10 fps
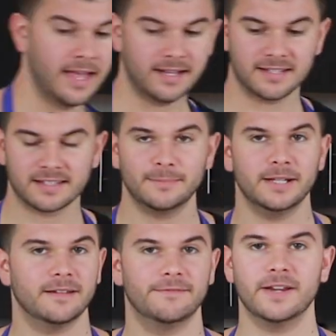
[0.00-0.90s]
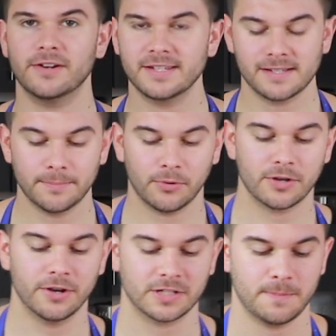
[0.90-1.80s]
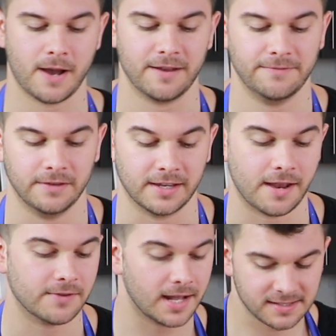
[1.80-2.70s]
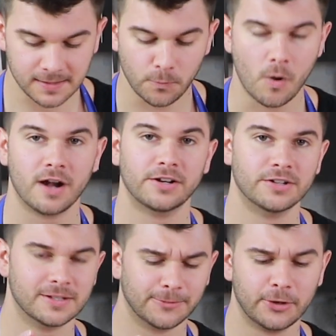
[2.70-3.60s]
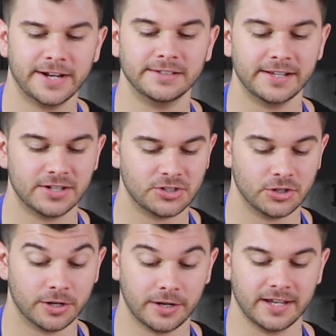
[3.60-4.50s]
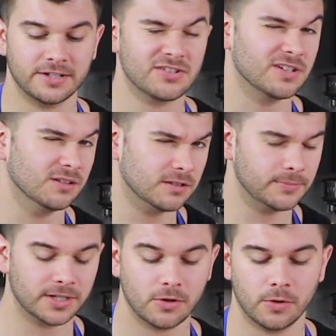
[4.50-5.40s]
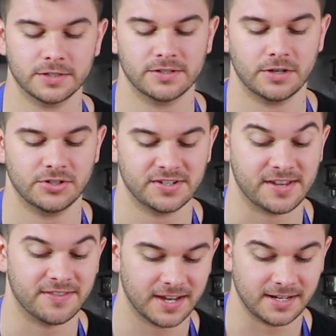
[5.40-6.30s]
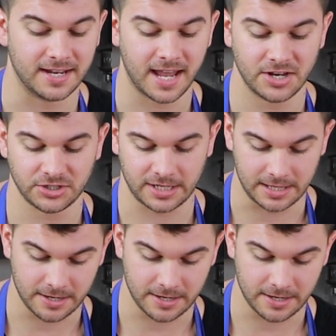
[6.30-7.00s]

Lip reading: And it's gonna be a very simple cooked pie filling. I've got some water, some granulated sugar, and just a little bit of cornstarch as a thickening agent in